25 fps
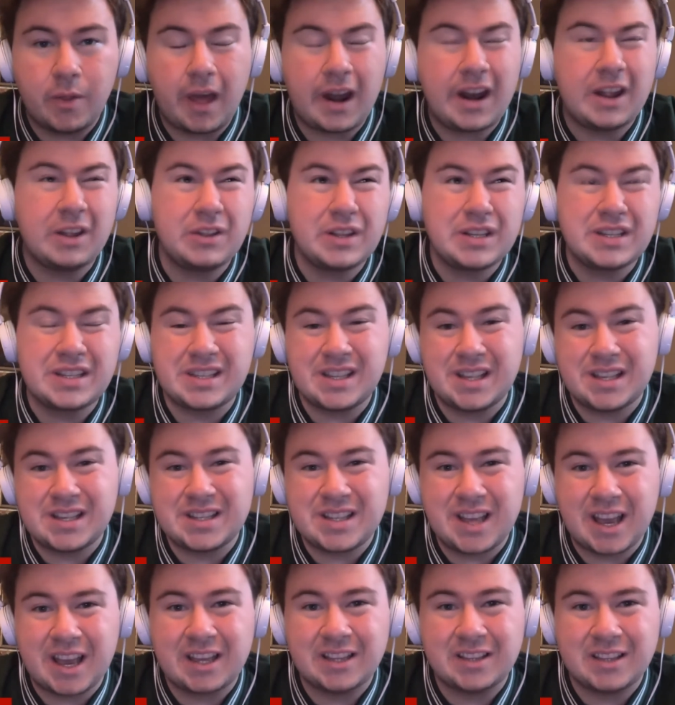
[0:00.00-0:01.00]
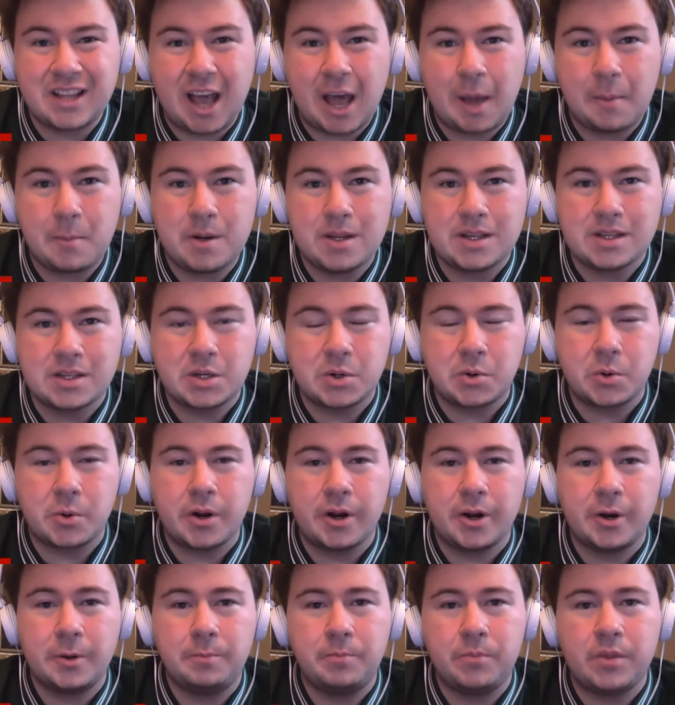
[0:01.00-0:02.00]
I know this is the second time in his
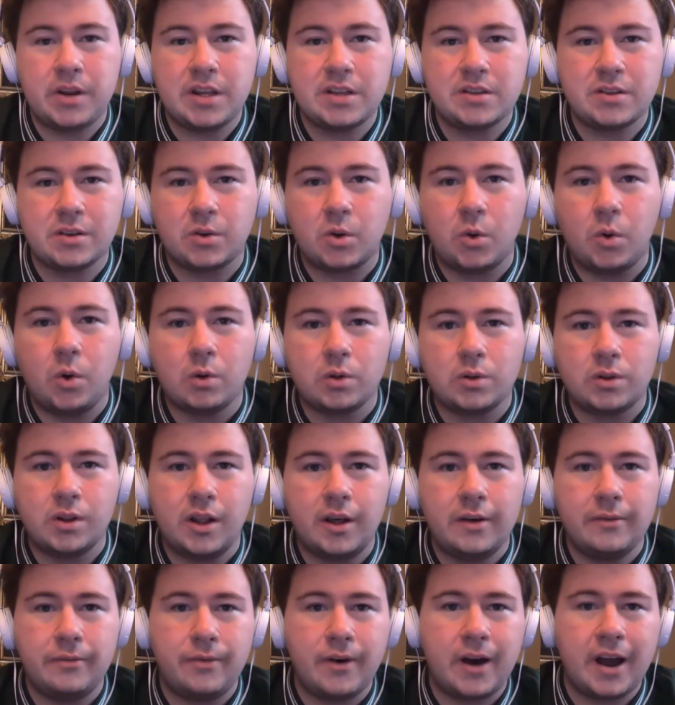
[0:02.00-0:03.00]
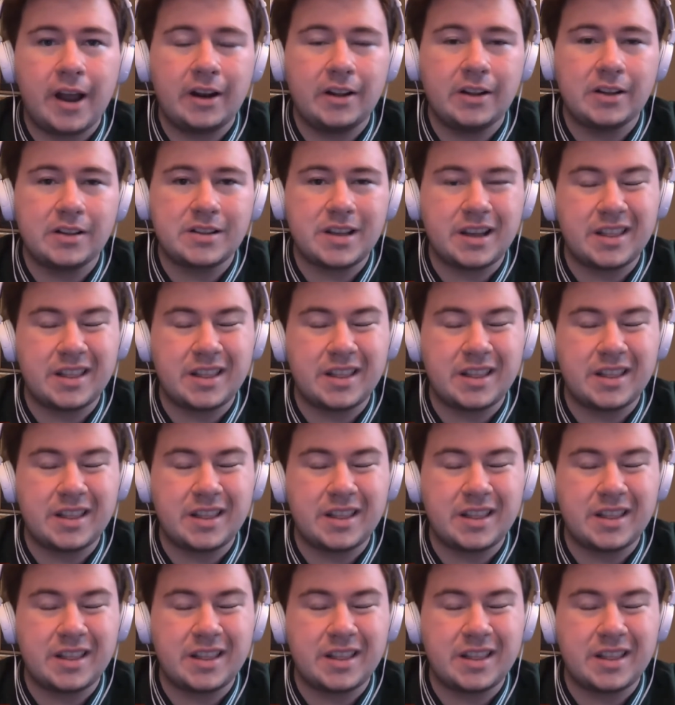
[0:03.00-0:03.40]
career that he's a Gold Glove finalist.